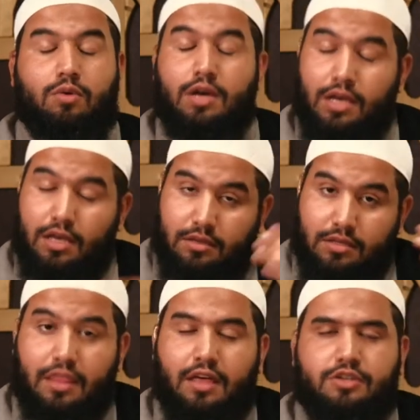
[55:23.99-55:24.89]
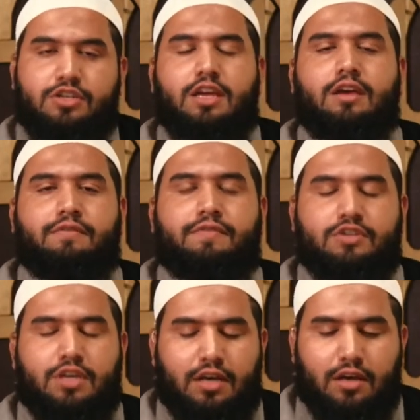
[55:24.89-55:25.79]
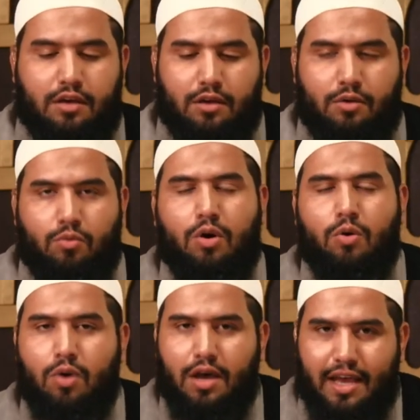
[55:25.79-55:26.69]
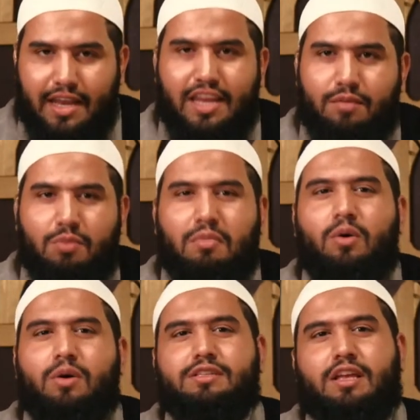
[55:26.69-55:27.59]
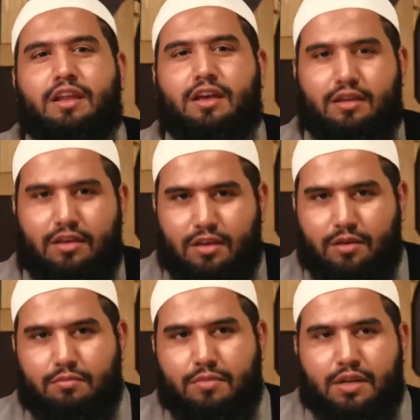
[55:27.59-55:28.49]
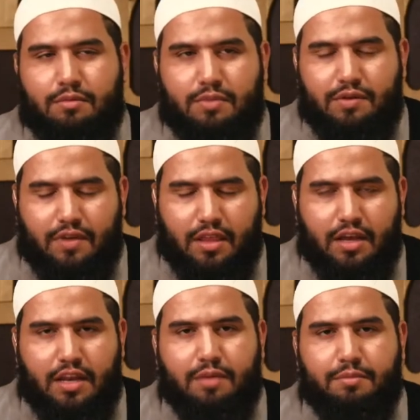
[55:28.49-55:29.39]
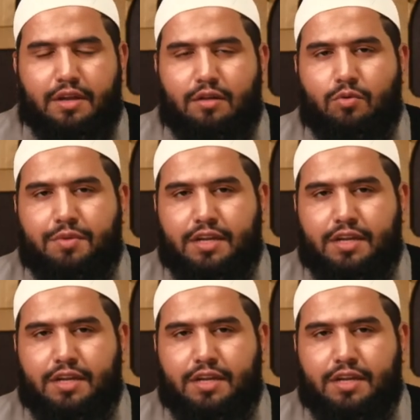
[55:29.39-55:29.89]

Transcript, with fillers: And we still have them today. And they will, one by one, will be revealed. And that's just